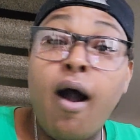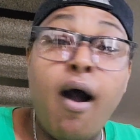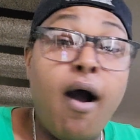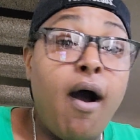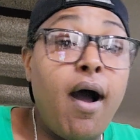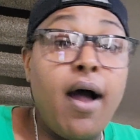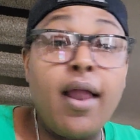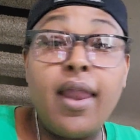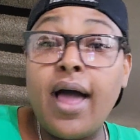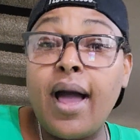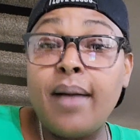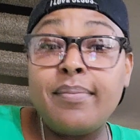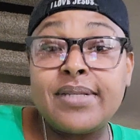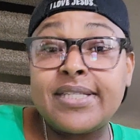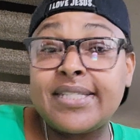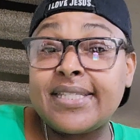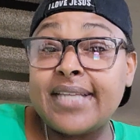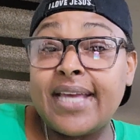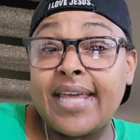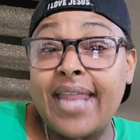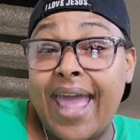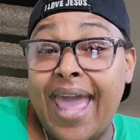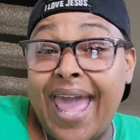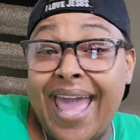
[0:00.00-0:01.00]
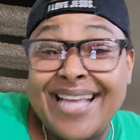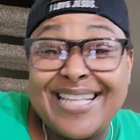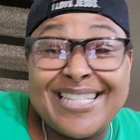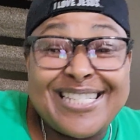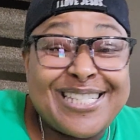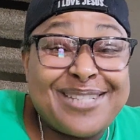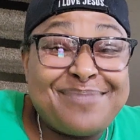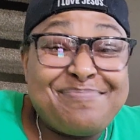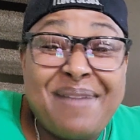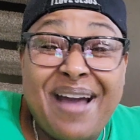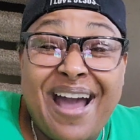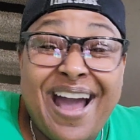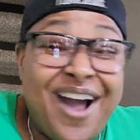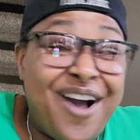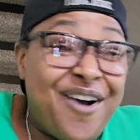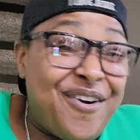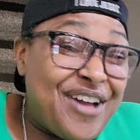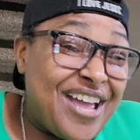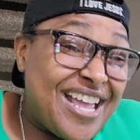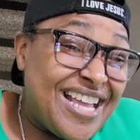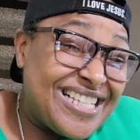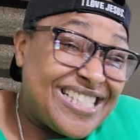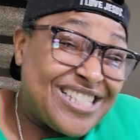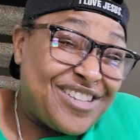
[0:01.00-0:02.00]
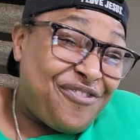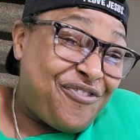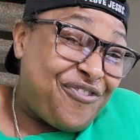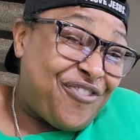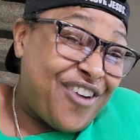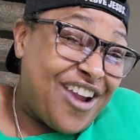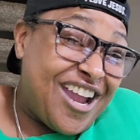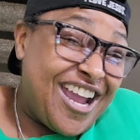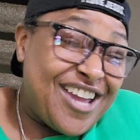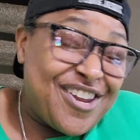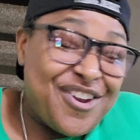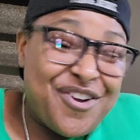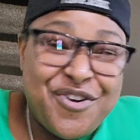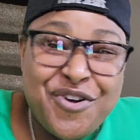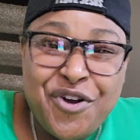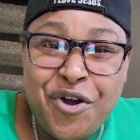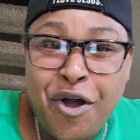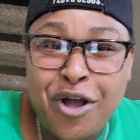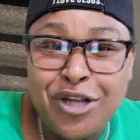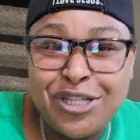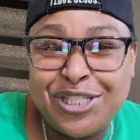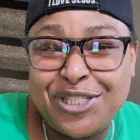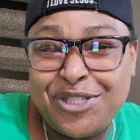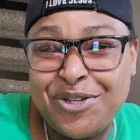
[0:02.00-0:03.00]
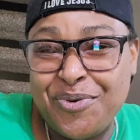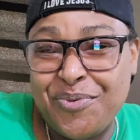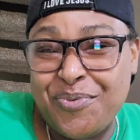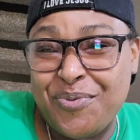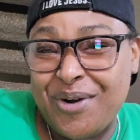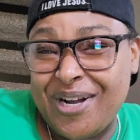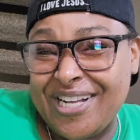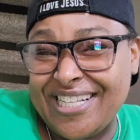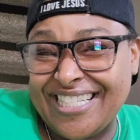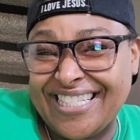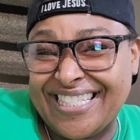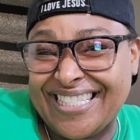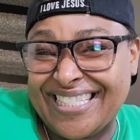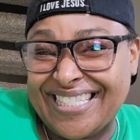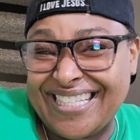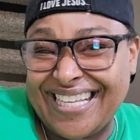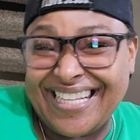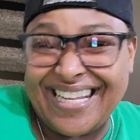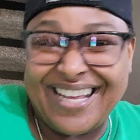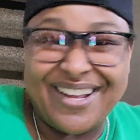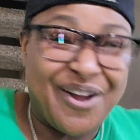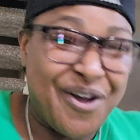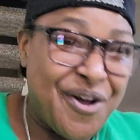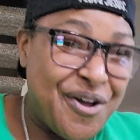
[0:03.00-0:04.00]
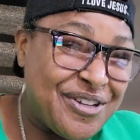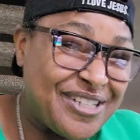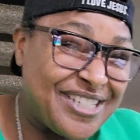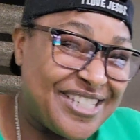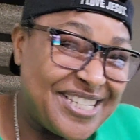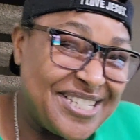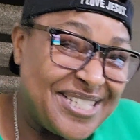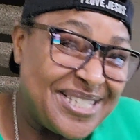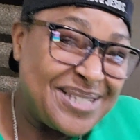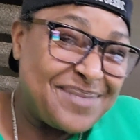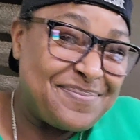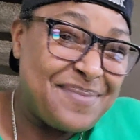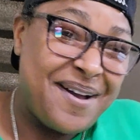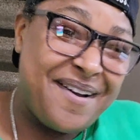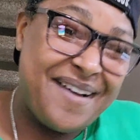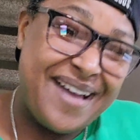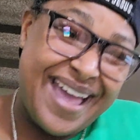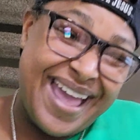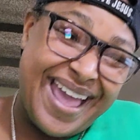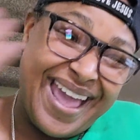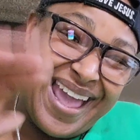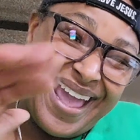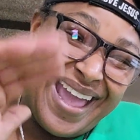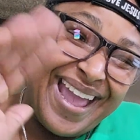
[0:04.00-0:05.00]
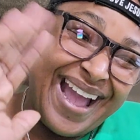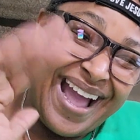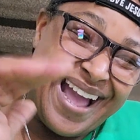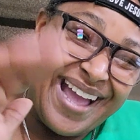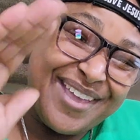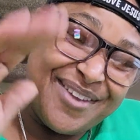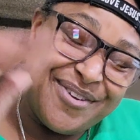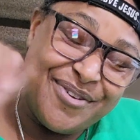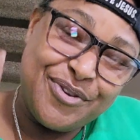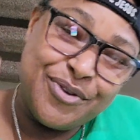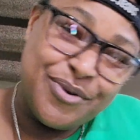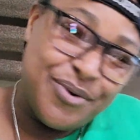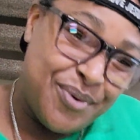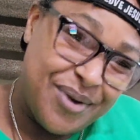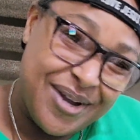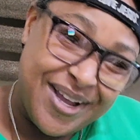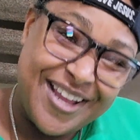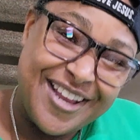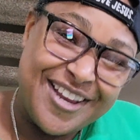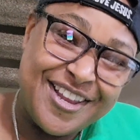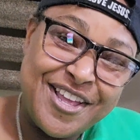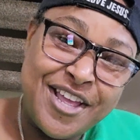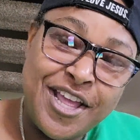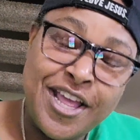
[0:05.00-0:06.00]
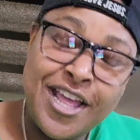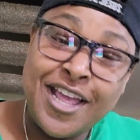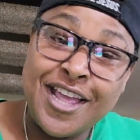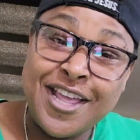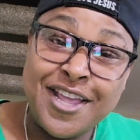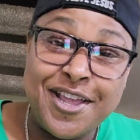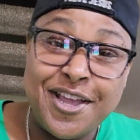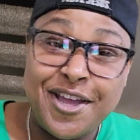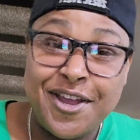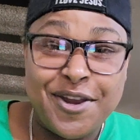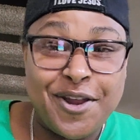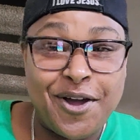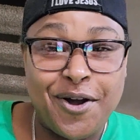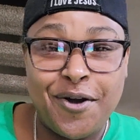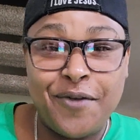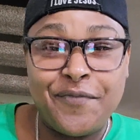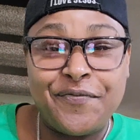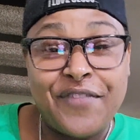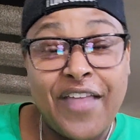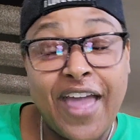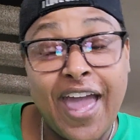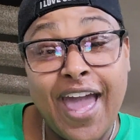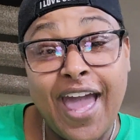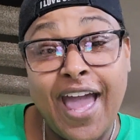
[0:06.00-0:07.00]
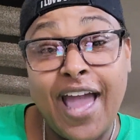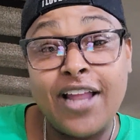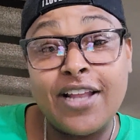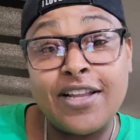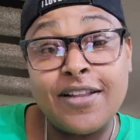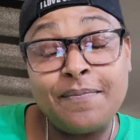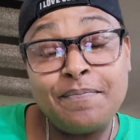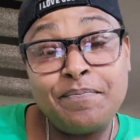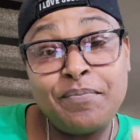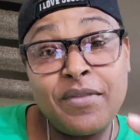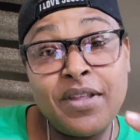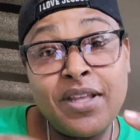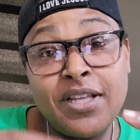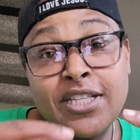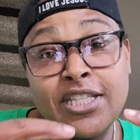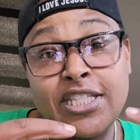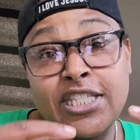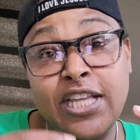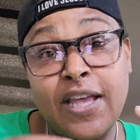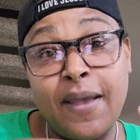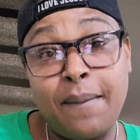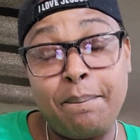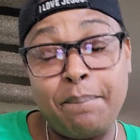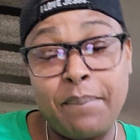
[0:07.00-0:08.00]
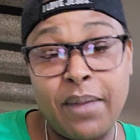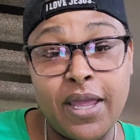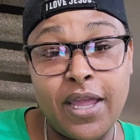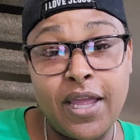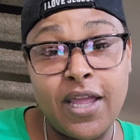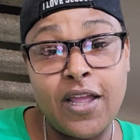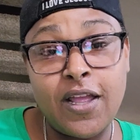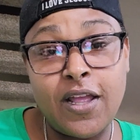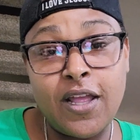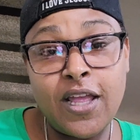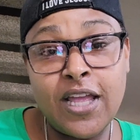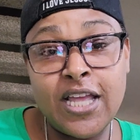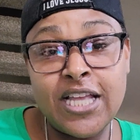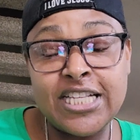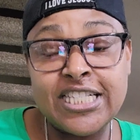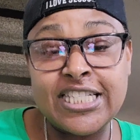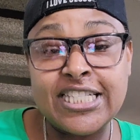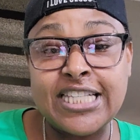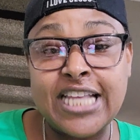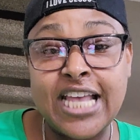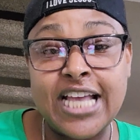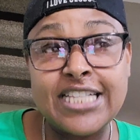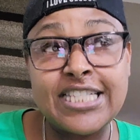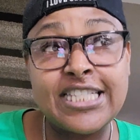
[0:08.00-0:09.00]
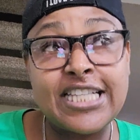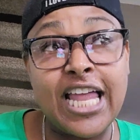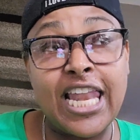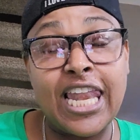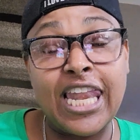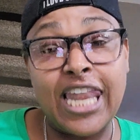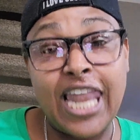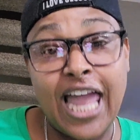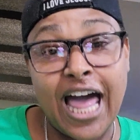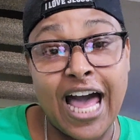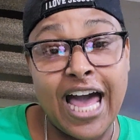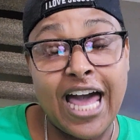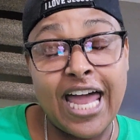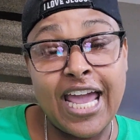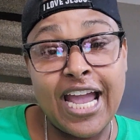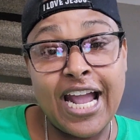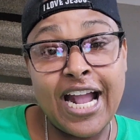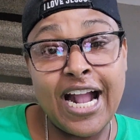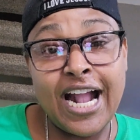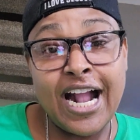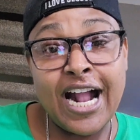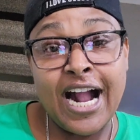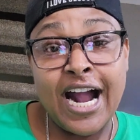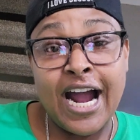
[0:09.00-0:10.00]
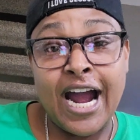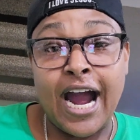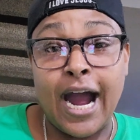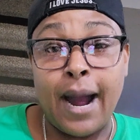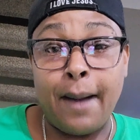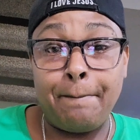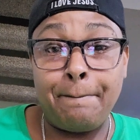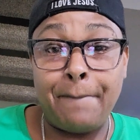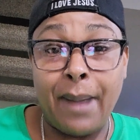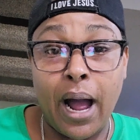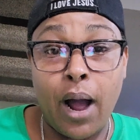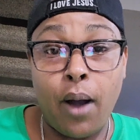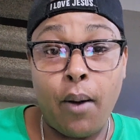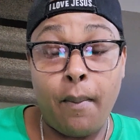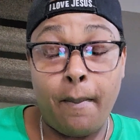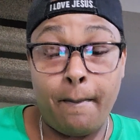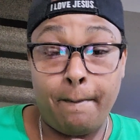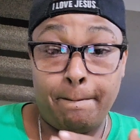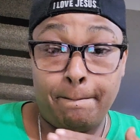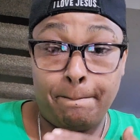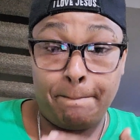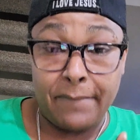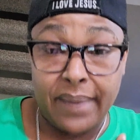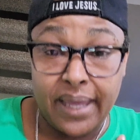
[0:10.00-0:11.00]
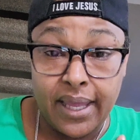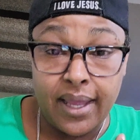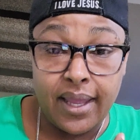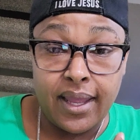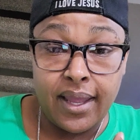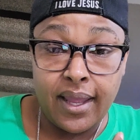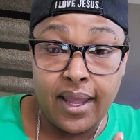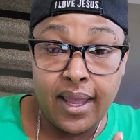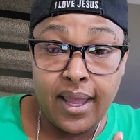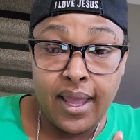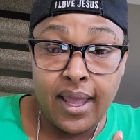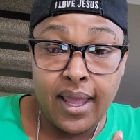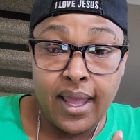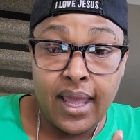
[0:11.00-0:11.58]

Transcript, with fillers: All I'm saying, hey, smile. It's free. It don't cost you one cent at all. Just smile. Hey, how you doing? You know, that to me says a lot about me